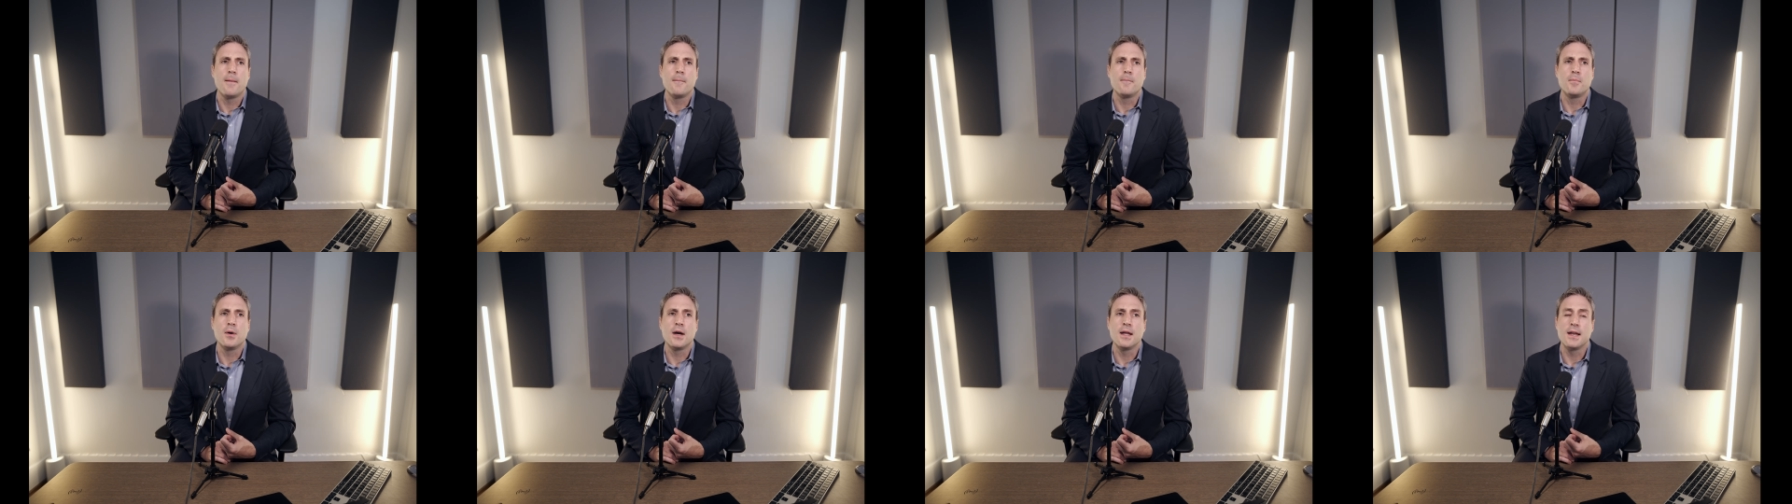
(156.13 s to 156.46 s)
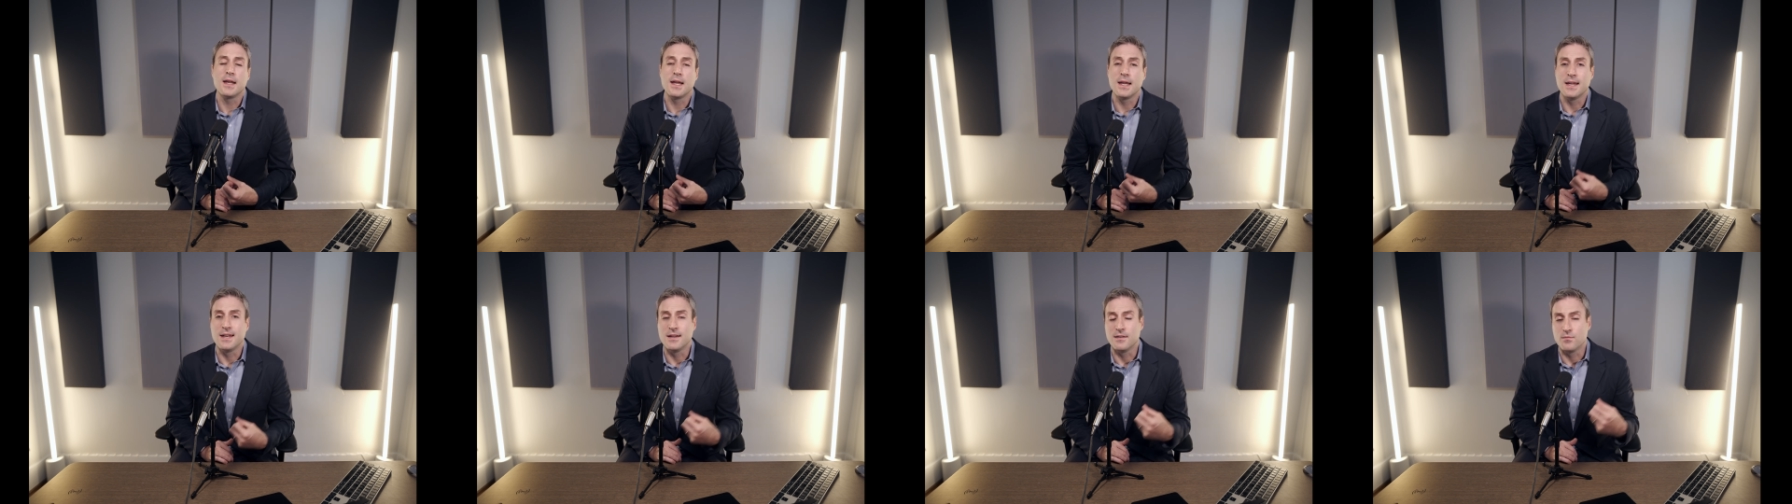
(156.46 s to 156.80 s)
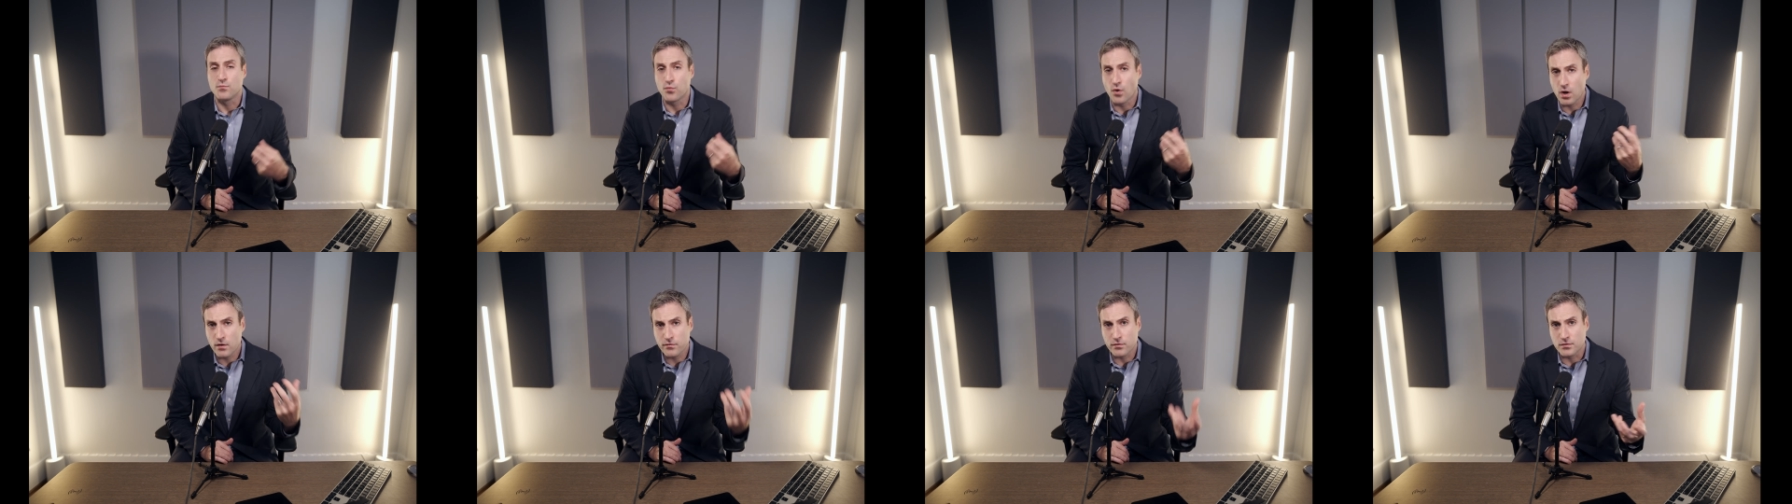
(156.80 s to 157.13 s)
But in
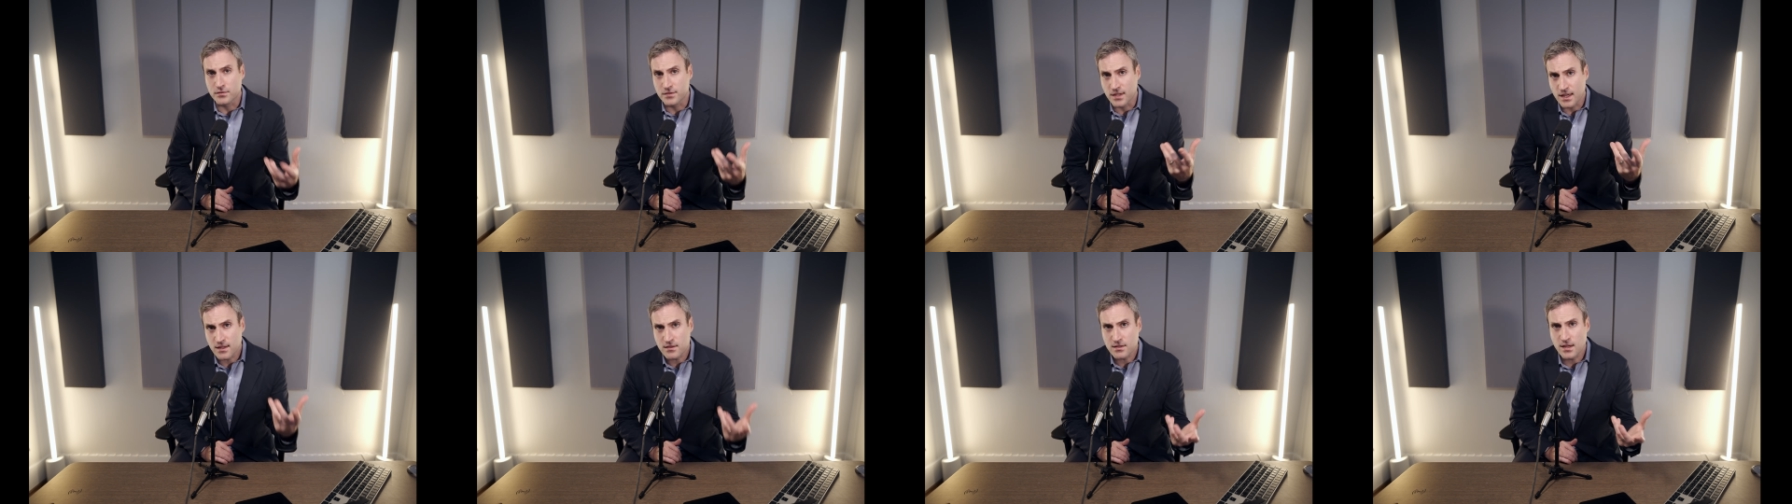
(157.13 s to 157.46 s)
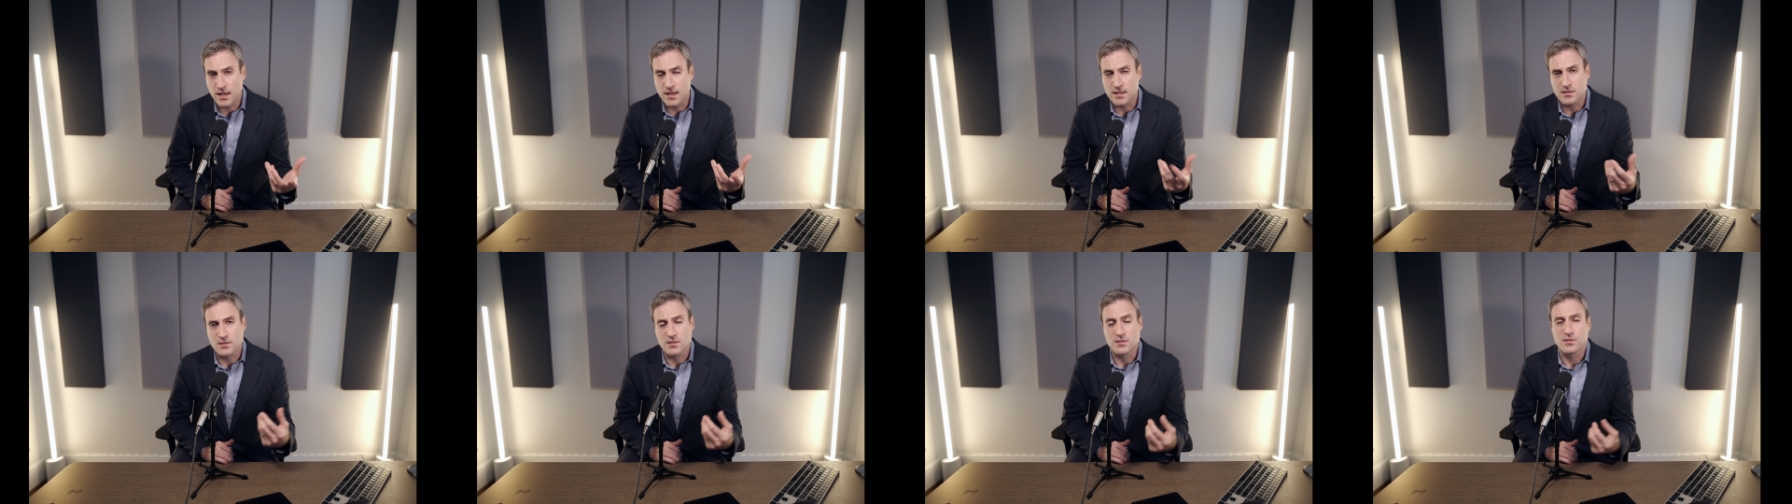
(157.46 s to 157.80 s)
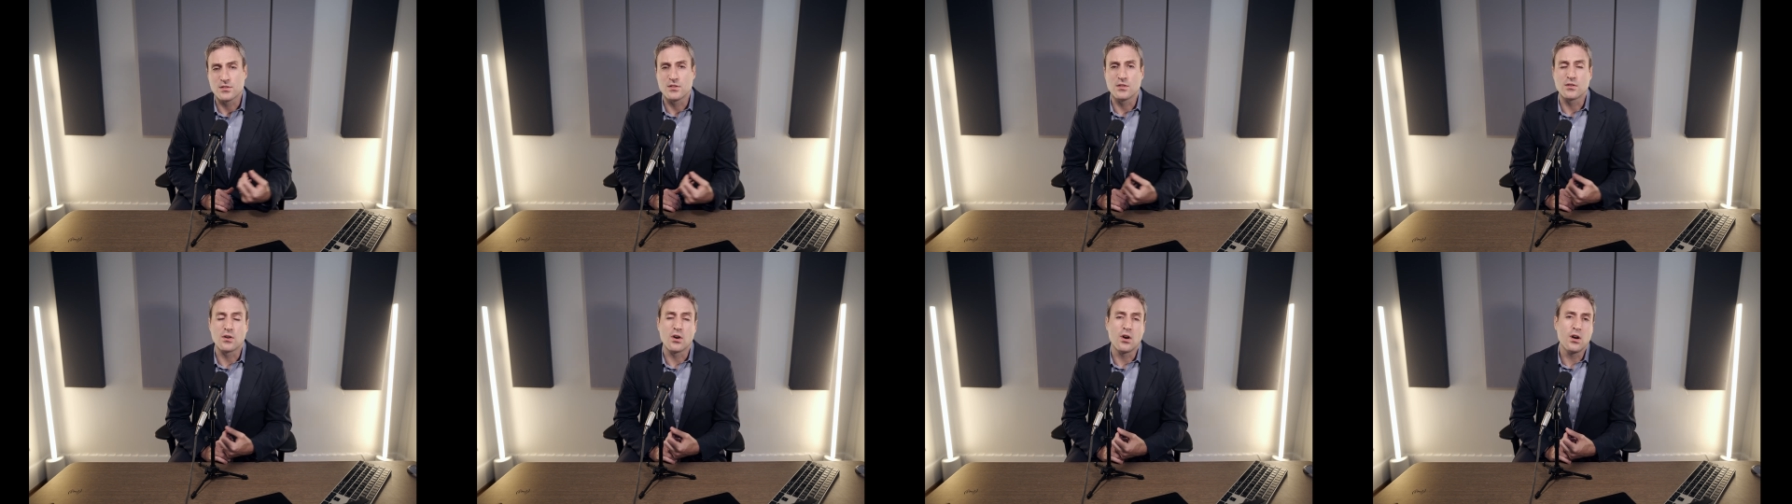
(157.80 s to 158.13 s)
wrongful death
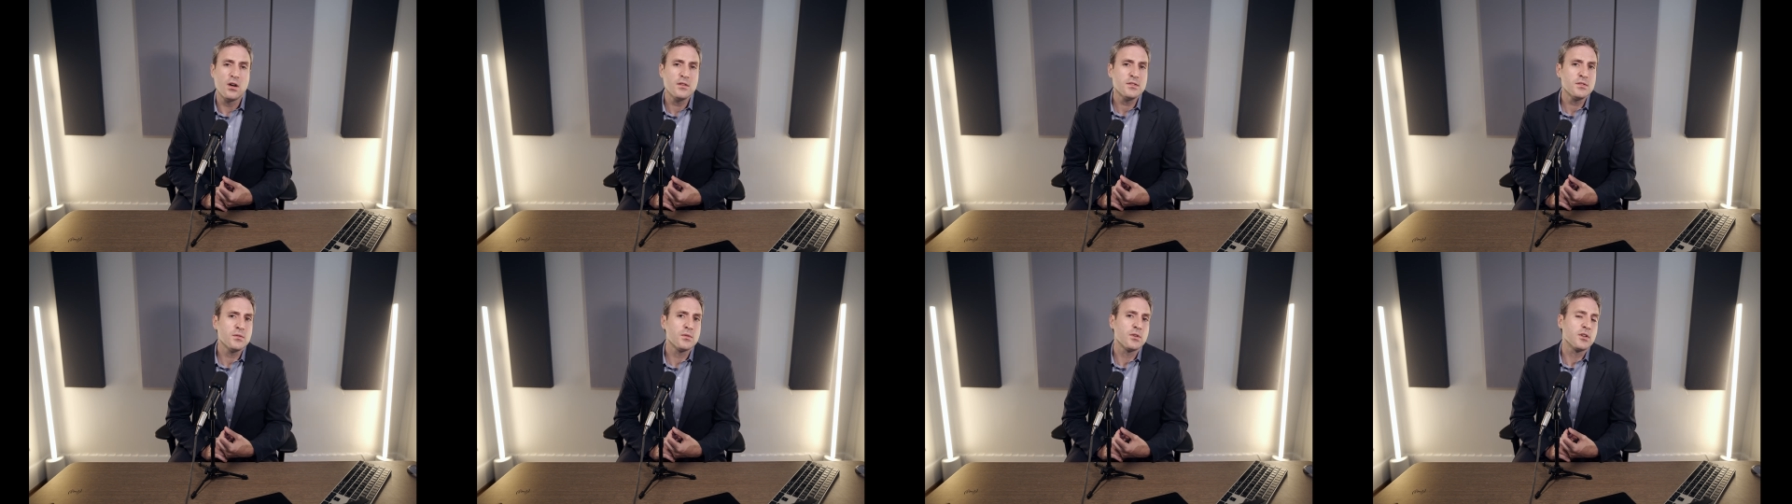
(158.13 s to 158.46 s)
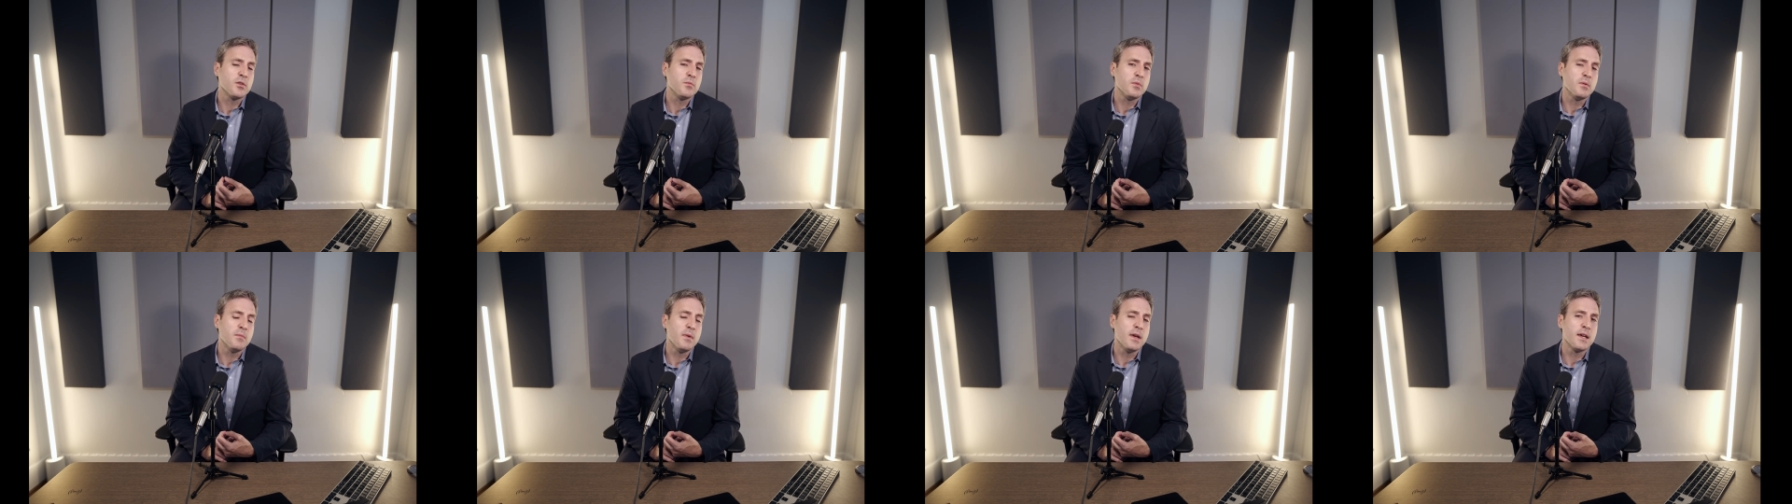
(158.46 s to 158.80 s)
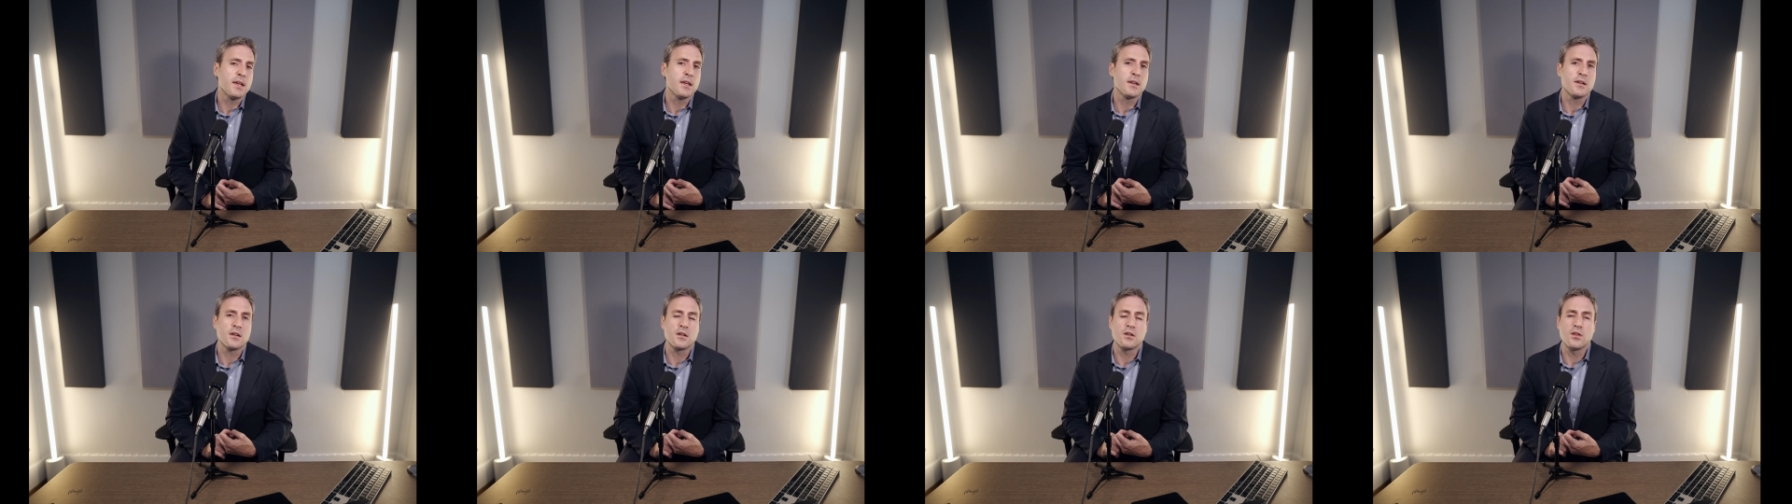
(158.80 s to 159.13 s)
cases, you're also going to be
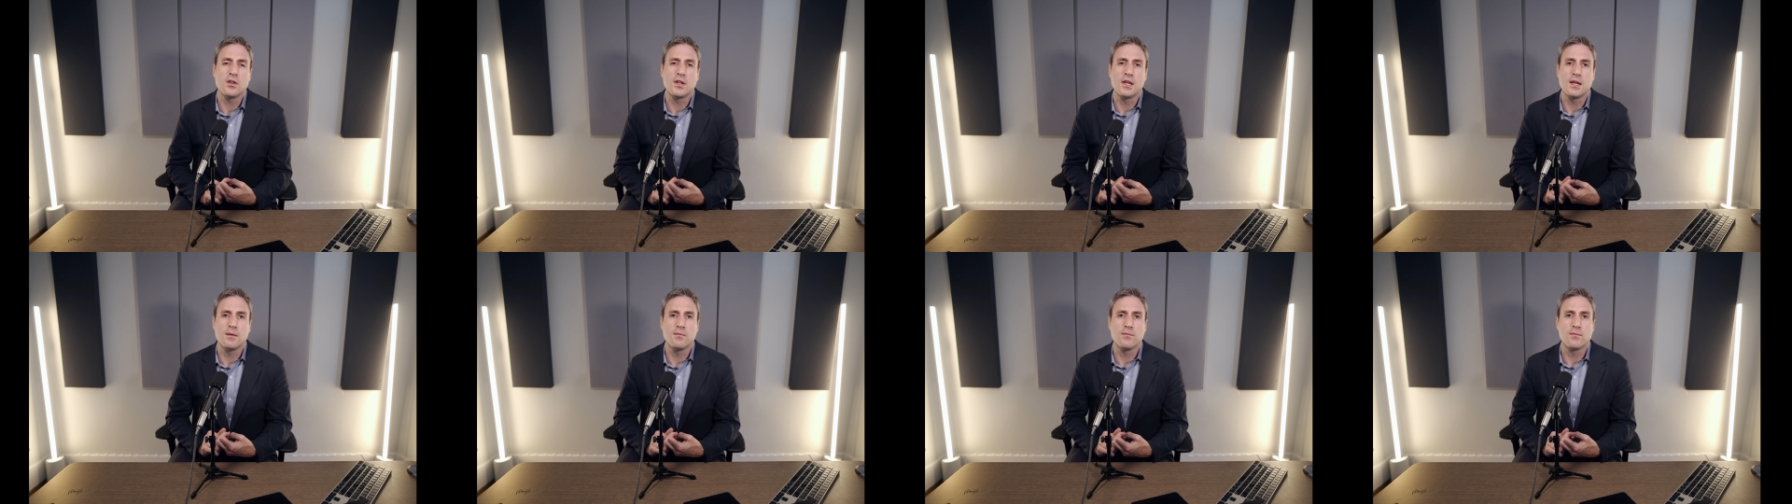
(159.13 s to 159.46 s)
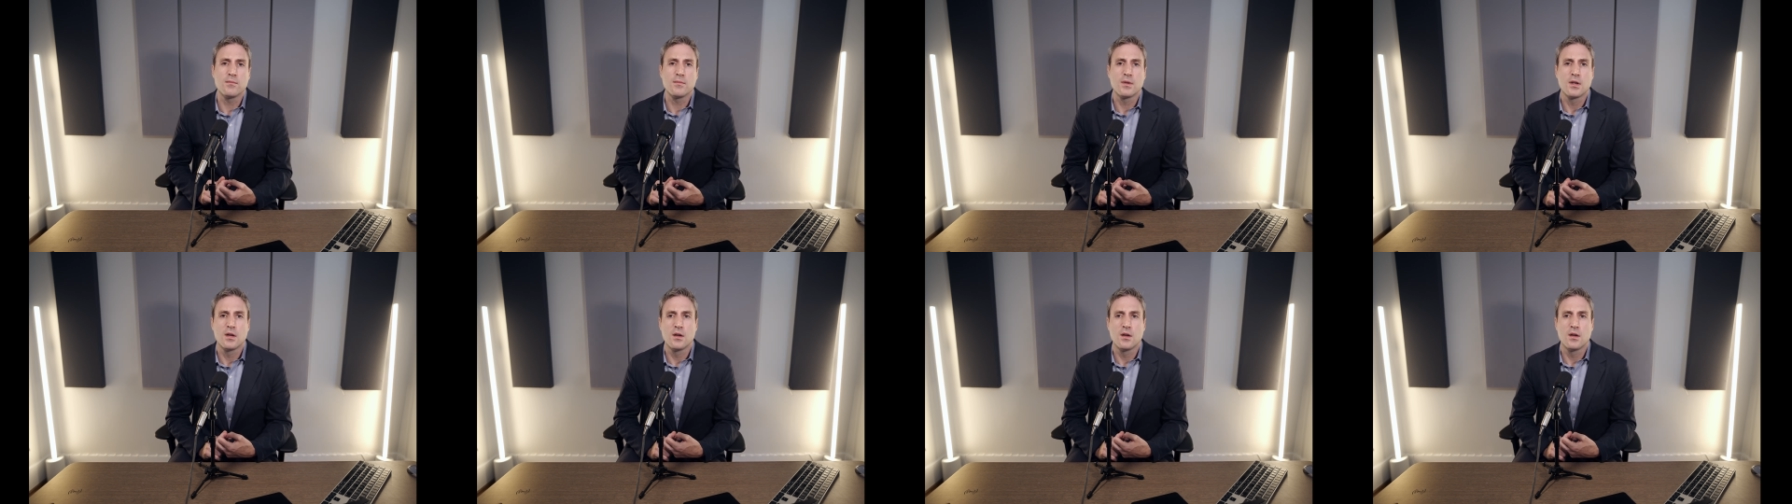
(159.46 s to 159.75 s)
making a claim